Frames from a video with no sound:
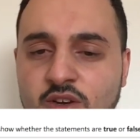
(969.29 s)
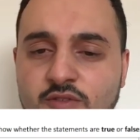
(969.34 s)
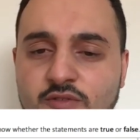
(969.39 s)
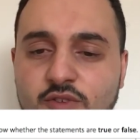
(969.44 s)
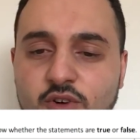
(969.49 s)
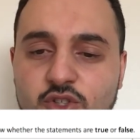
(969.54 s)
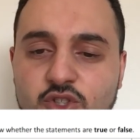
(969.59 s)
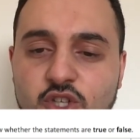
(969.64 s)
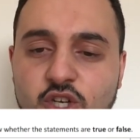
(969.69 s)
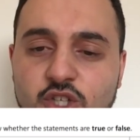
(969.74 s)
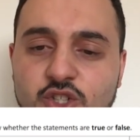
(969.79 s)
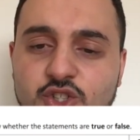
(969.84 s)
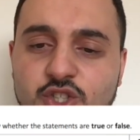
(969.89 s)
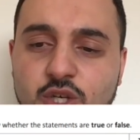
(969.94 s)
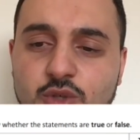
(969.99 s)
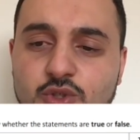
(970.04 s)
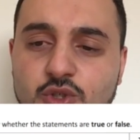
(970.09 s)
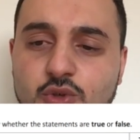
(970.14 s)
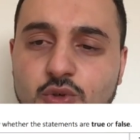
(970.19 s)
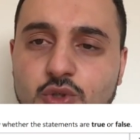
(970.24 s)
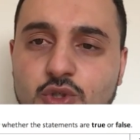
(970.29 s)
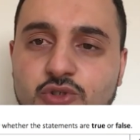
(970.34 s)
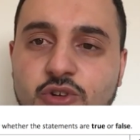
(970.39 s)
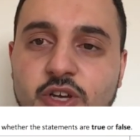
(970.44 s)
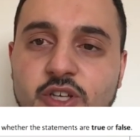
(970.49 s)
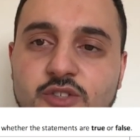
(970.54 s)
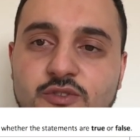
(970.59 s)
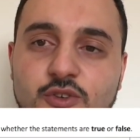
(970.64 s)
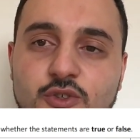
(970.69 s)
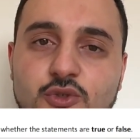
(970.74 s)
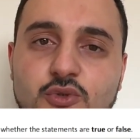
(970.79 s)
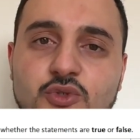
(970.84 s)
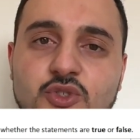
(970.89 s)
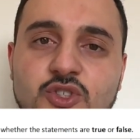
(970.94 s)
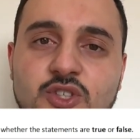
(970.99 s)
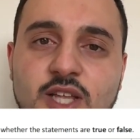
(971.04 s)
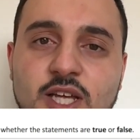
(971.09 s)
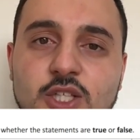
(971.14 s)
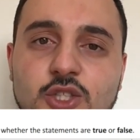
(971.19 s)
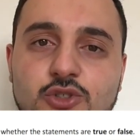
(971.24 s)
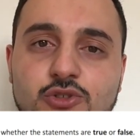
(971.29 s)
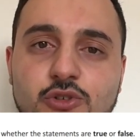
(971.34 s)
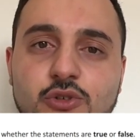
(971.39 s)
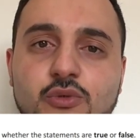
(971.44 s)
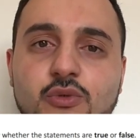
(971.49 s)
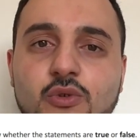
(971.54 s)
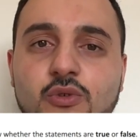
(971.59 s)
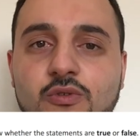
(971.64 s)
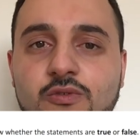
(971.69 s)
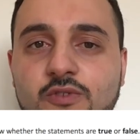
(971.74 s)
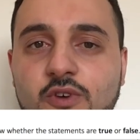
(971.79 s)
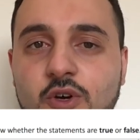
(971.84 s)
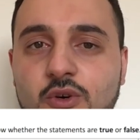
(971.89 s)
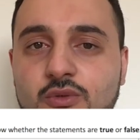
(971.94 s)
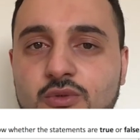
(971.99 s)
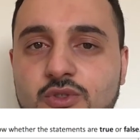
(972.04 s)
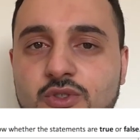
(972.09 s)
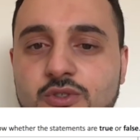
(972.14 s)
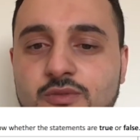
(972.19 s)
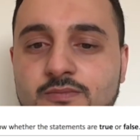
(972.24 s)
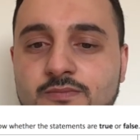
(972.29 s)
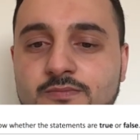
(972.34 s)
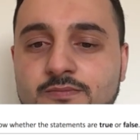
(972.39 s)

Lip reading: Fossilised shells are called trace fossils. Is that true or false?